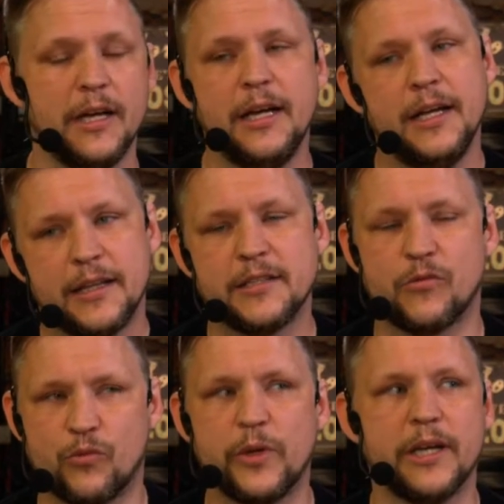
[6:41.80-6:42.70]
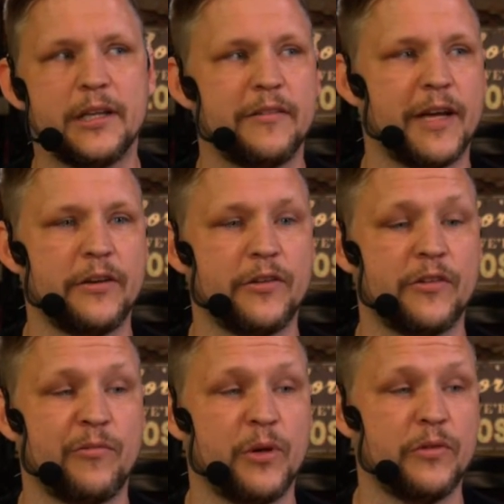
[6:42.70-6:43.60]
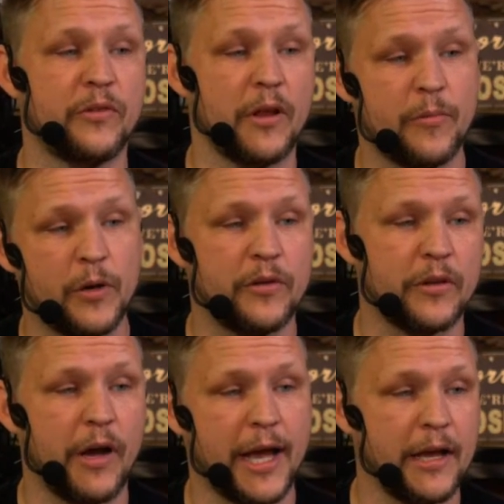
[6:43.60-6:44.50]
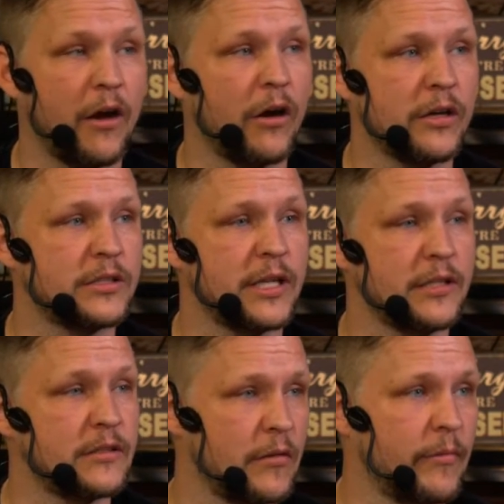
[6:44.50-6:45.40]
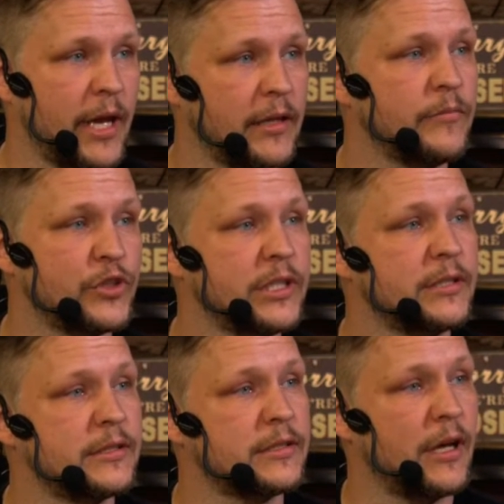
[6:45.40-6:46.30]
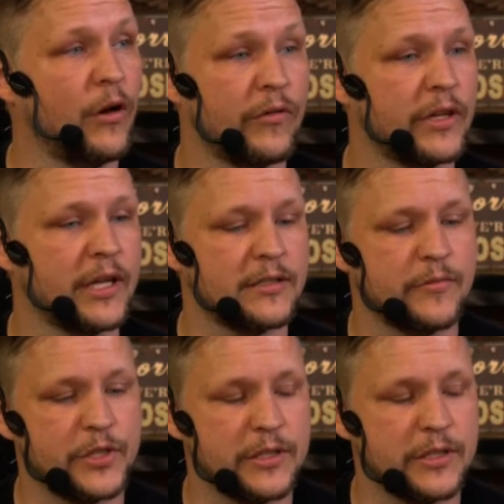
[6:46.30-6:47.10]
that's a real advantage of both ARs and some LMGs over the SMGs.